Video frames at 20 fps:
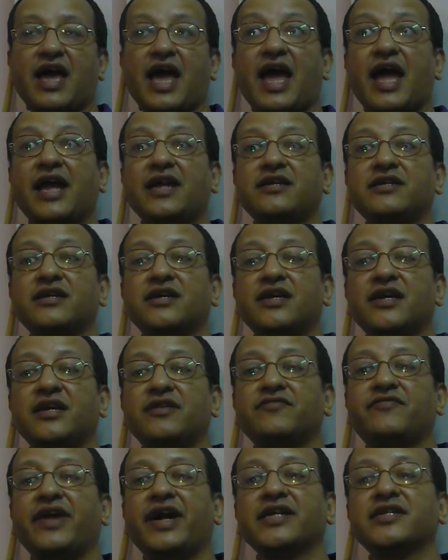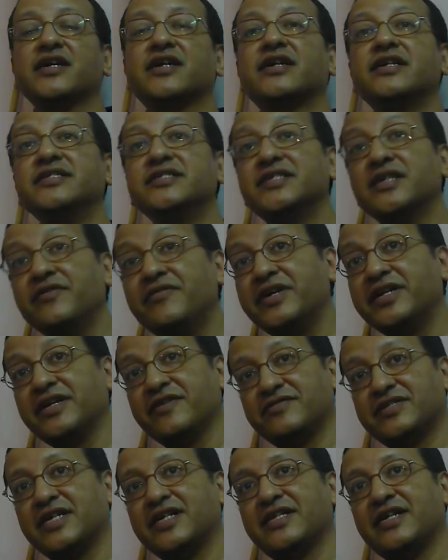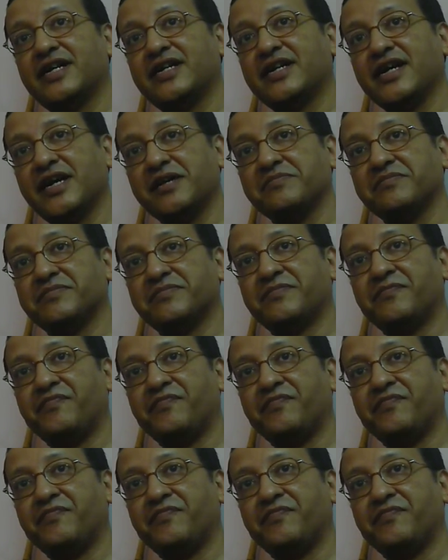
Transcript: And in fact, the conservatives at that time